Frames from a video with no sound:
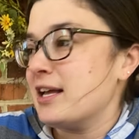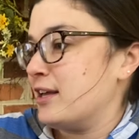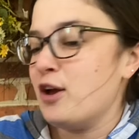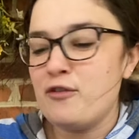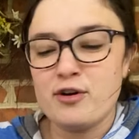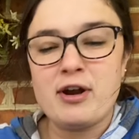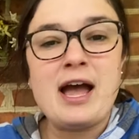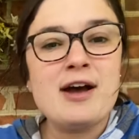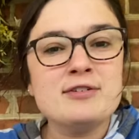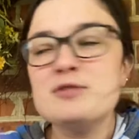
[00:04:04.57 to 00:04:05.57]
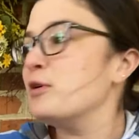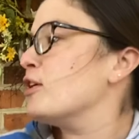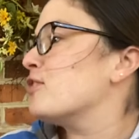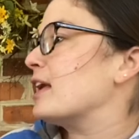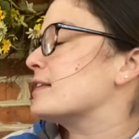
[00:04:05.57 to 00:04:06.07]
Goofing around. What do
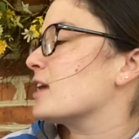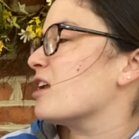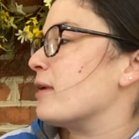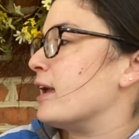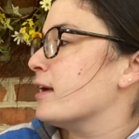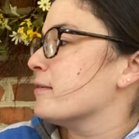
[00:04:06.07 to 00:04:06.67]
you think it's going to be?